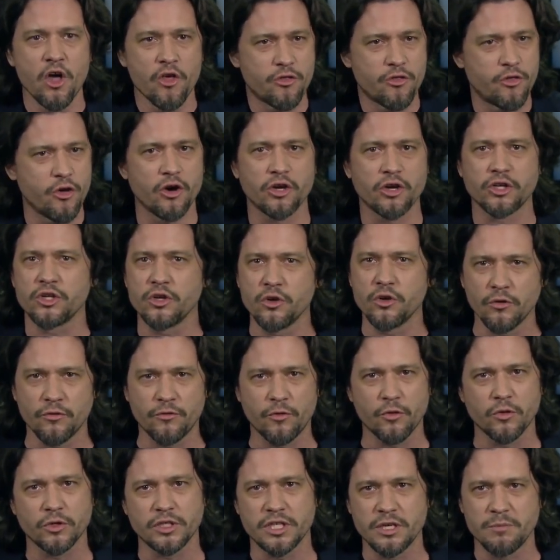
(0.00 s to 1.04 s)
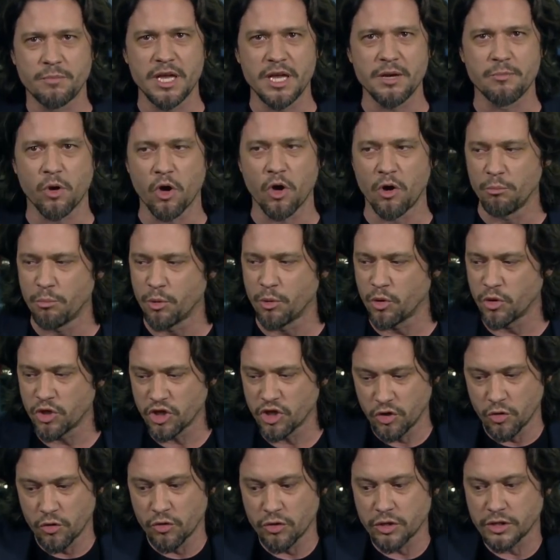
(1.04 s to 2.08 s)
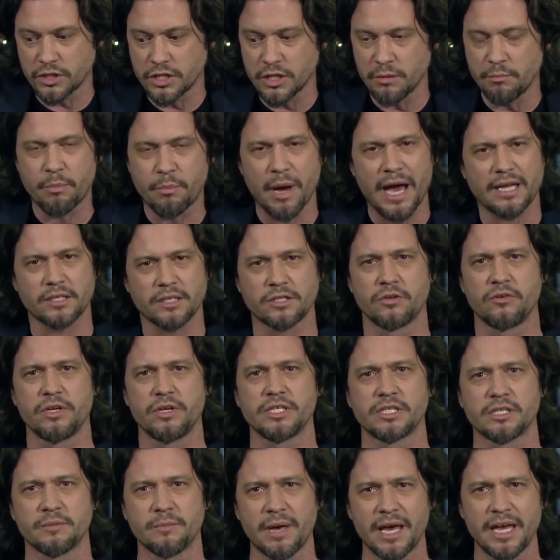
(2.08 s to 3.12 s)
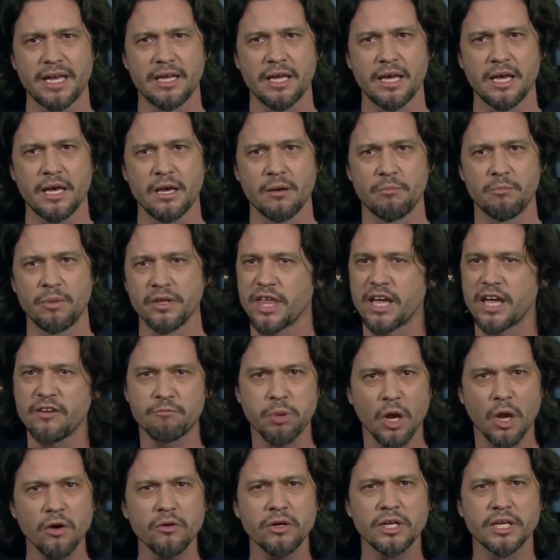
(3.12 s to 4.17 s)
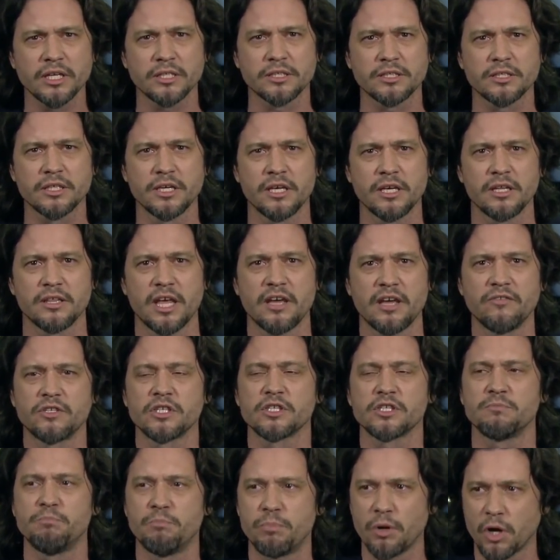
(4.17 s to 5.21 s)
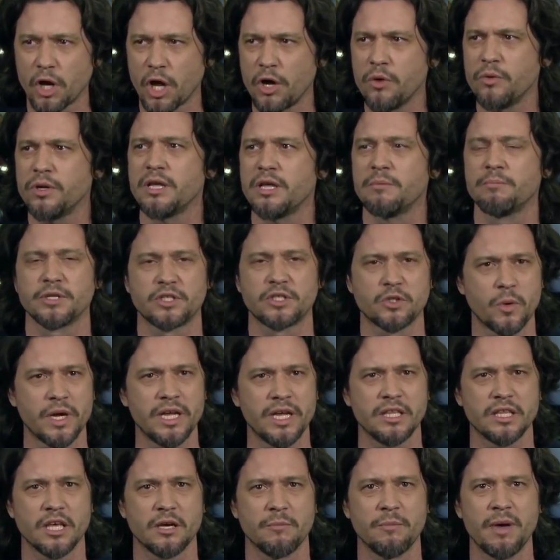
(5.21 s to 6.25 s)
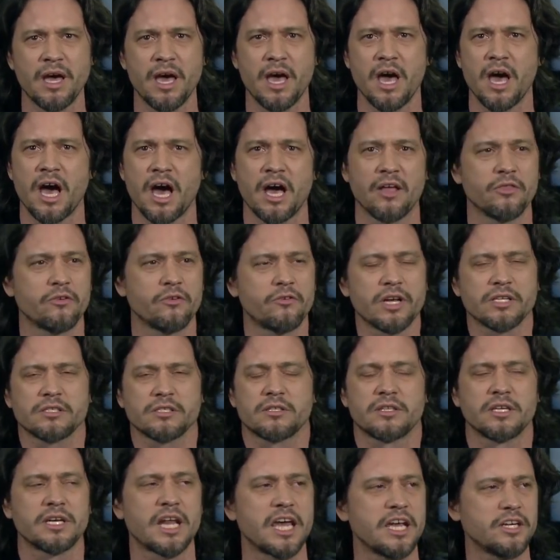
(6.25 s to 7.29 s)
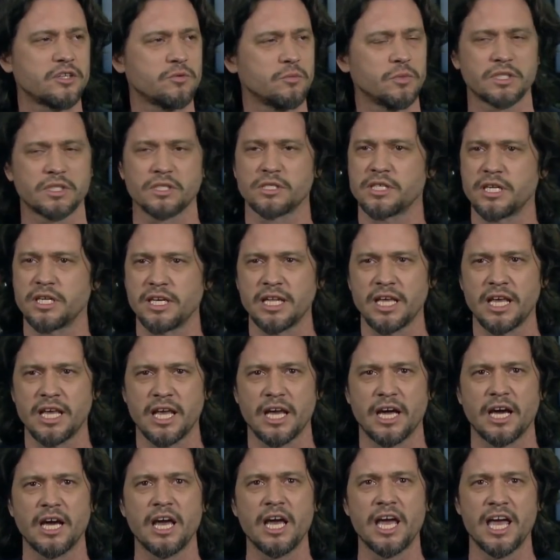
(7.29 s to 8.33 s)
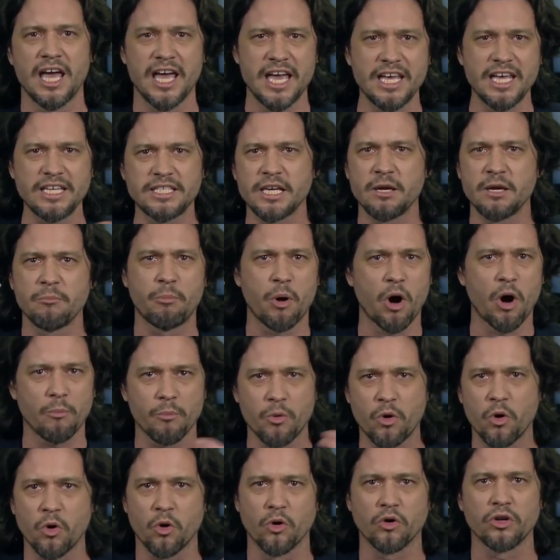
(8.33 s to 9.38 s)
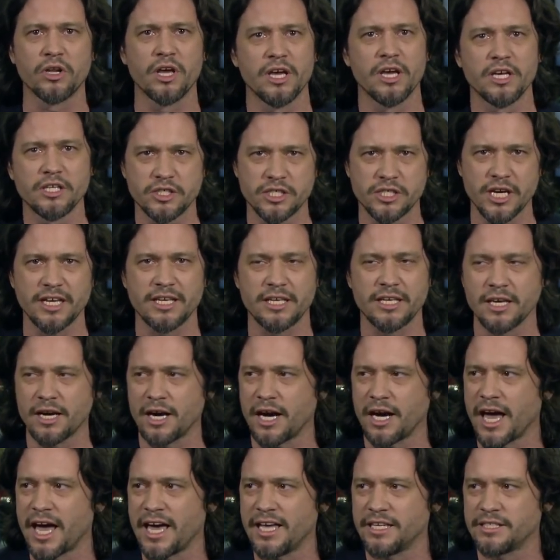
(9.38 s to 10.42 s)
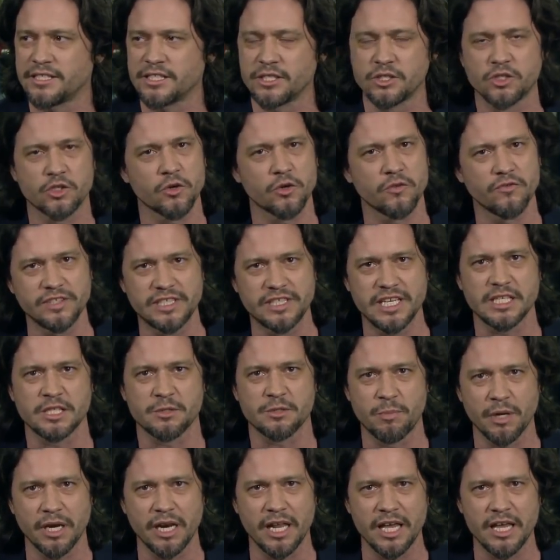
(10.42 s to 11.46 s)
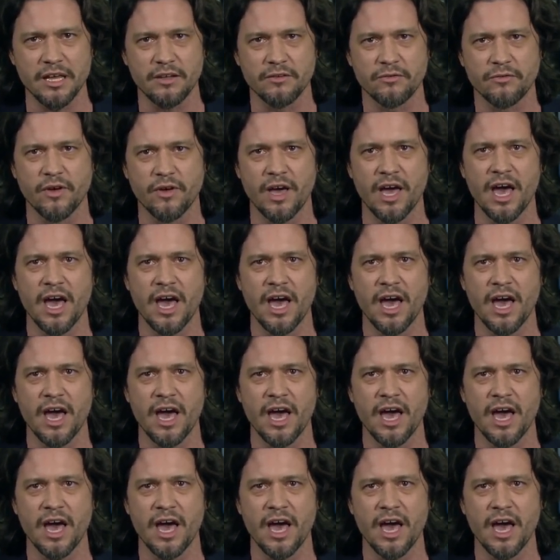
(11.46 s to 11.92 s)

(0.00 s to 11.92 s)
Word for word: 30 or 40 people on board in order to back Theresa May, but they've blown it. They've just blown it between them, and the rest of the nation, we're just sitting here eating popcorn, shaking our heads in sort of disbelief,